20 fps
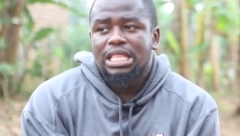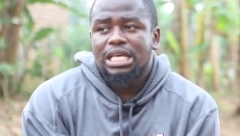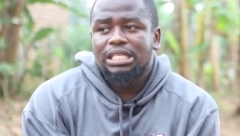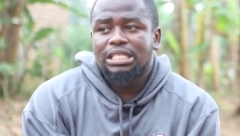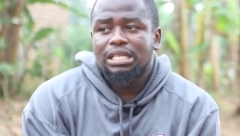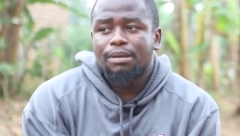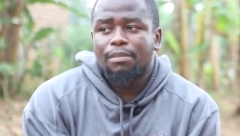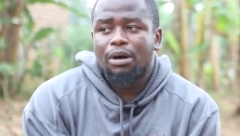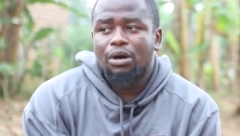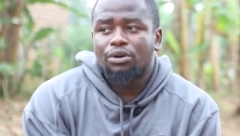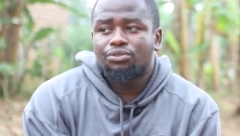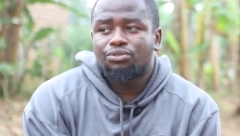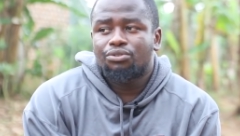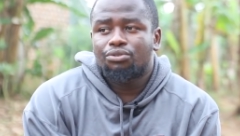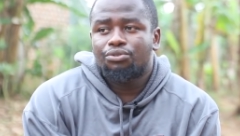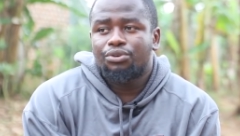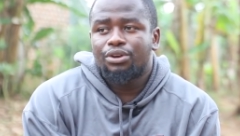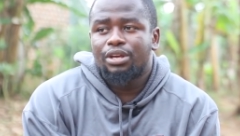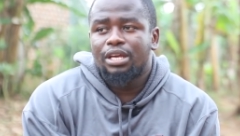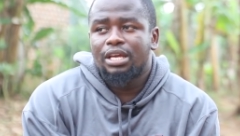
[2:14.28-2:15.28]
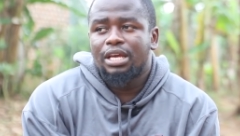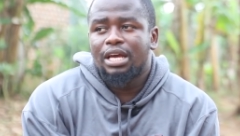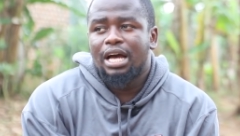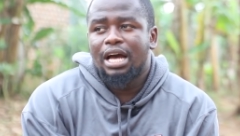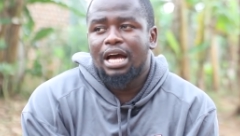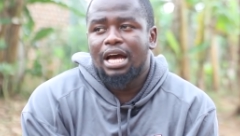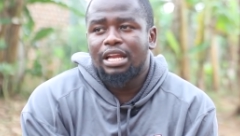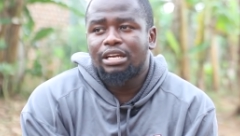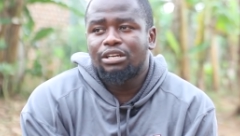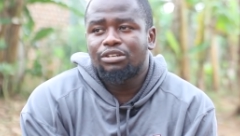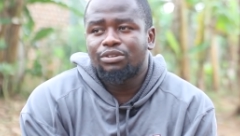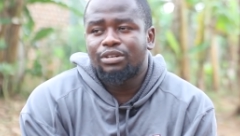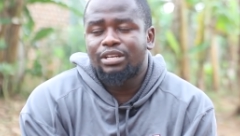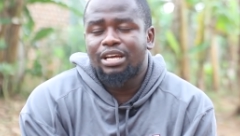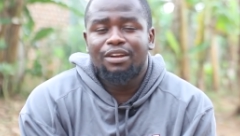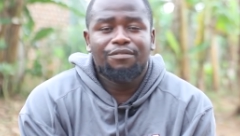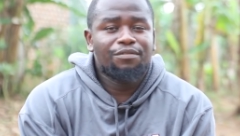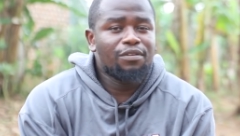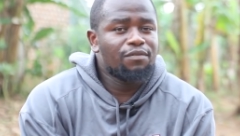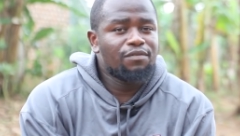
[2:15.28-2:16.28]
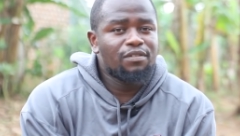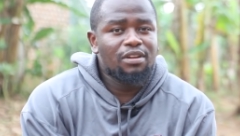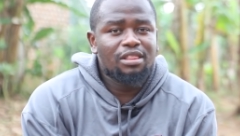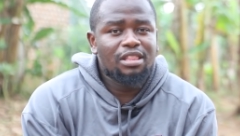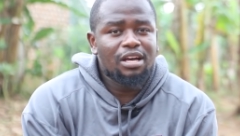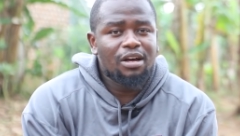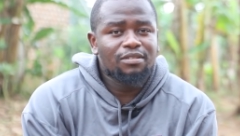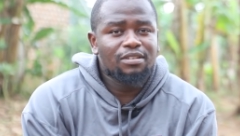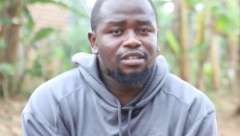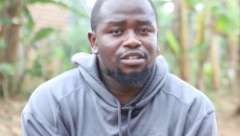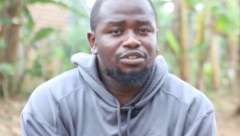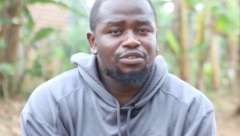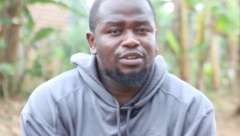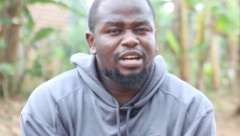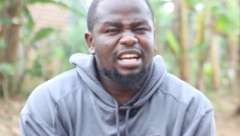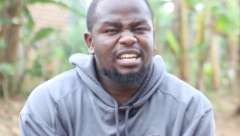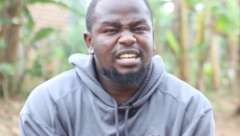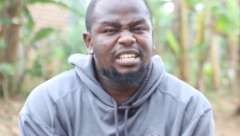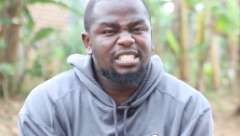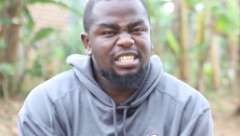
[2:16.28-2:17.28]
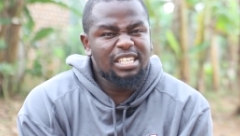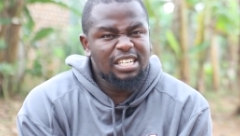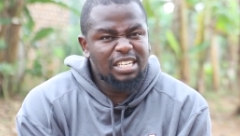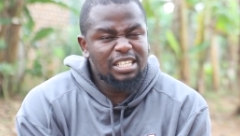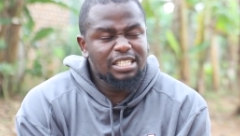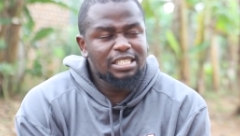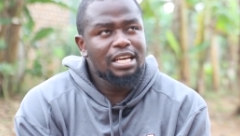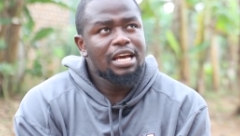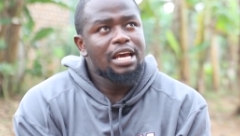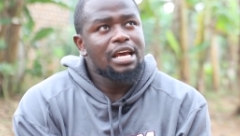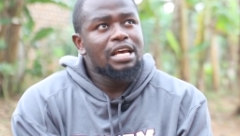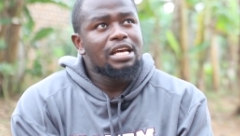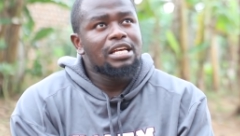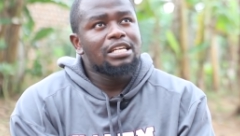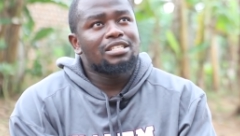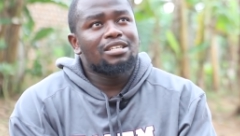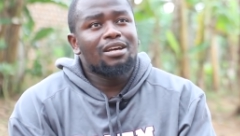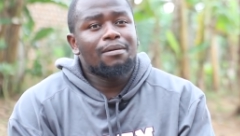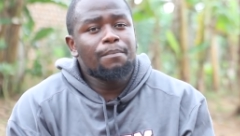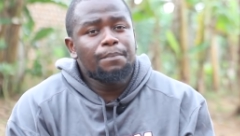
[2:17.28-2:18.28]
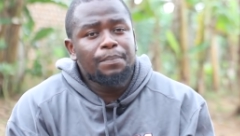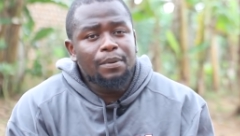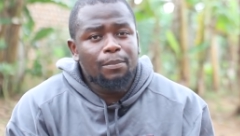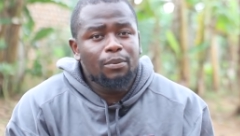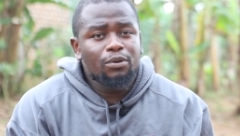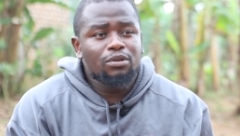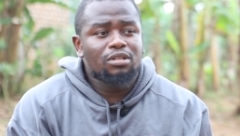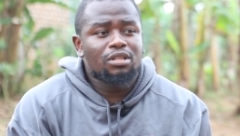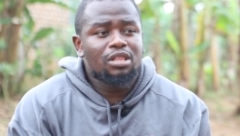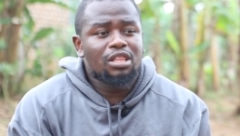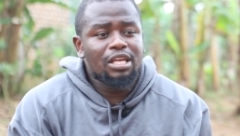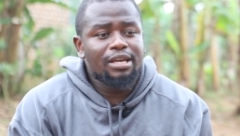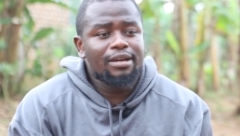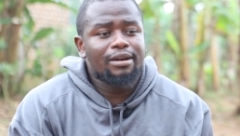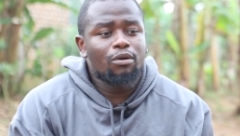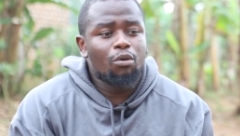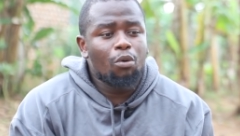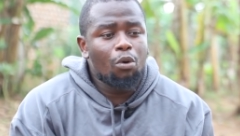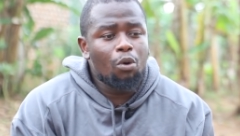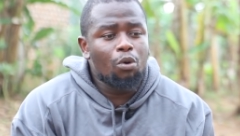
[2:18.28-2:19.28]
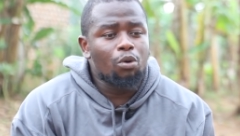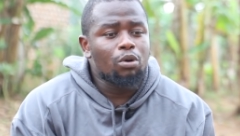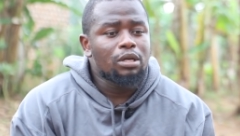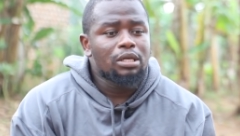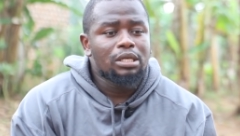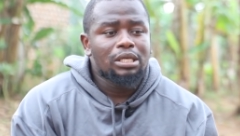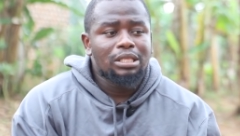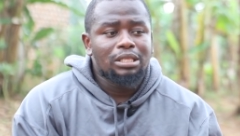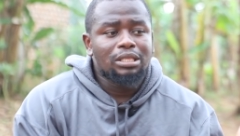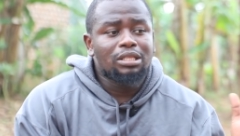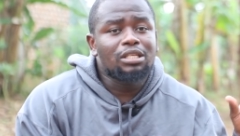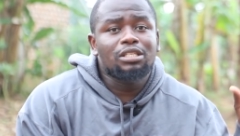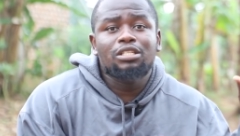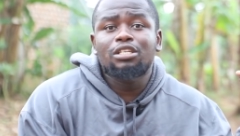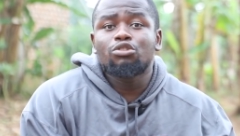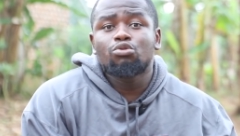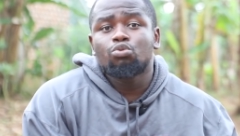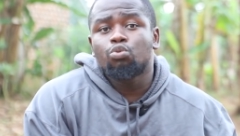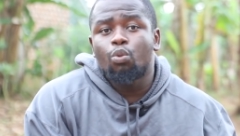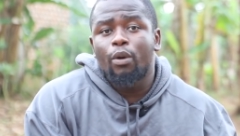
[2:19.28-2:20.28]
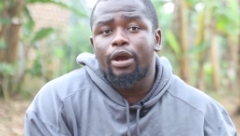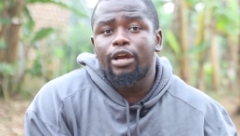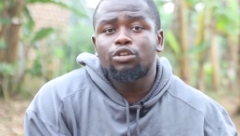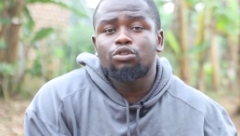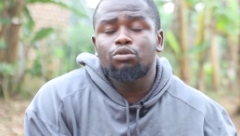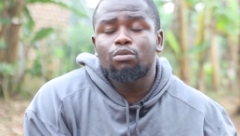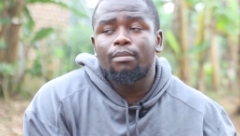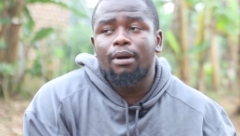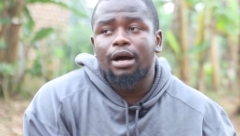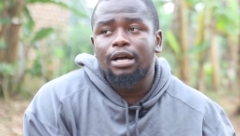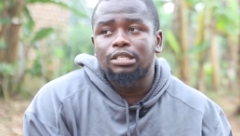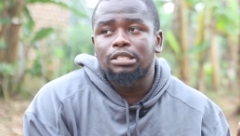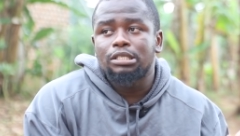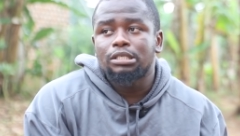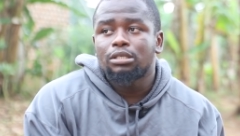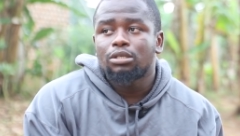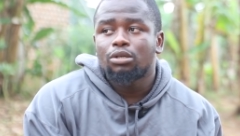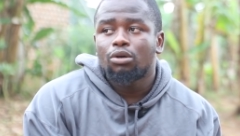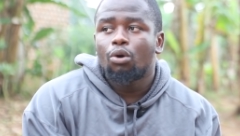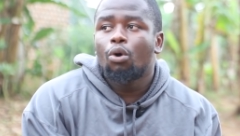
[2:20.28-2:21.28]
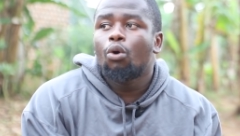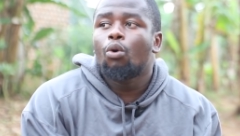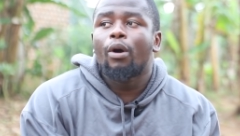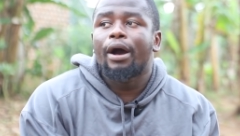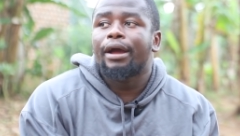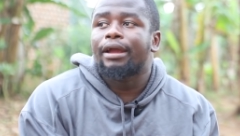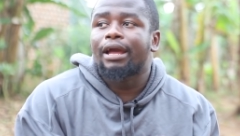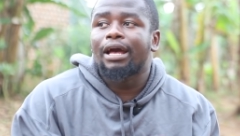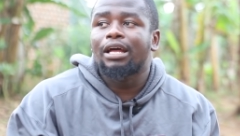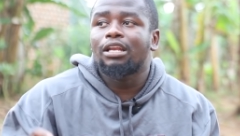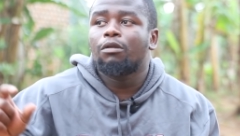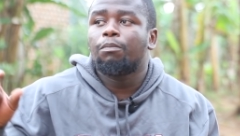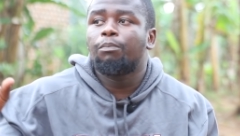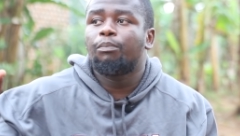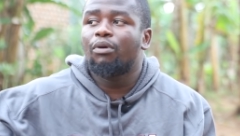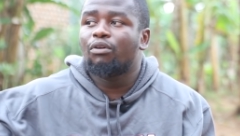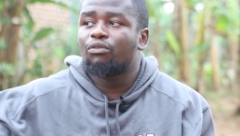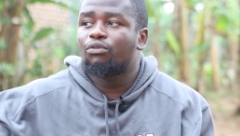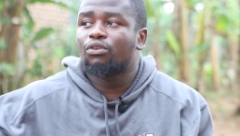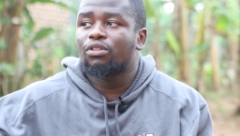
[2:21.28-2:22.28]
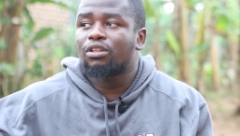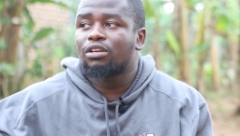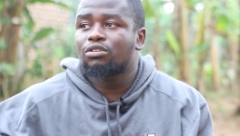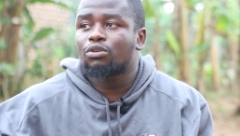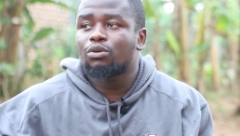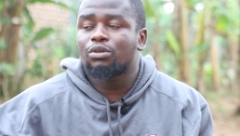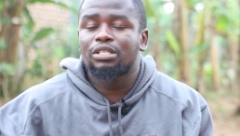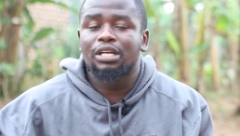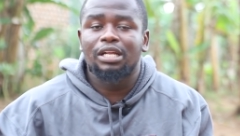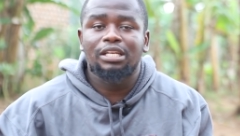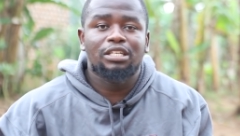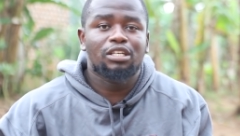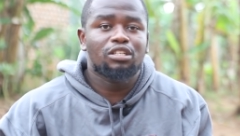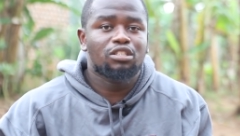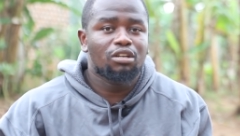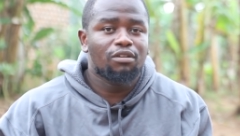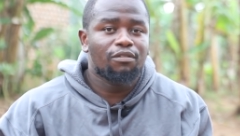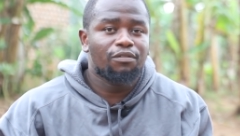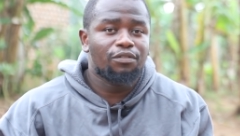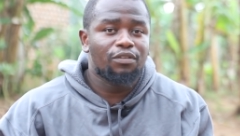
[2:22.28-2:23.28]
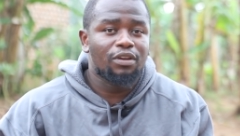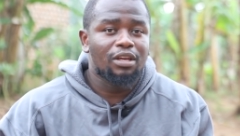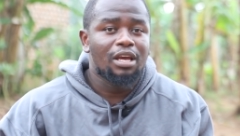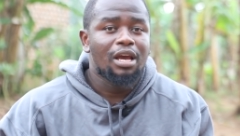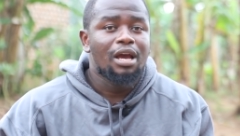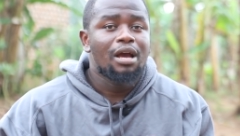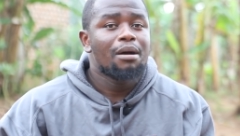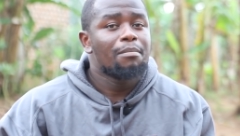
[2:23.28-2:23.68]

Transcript: that's about three hundred fifty thousand Uganda shillings. Some people think, oh, this is way too much. Oh, I can't pay for this consultation fee.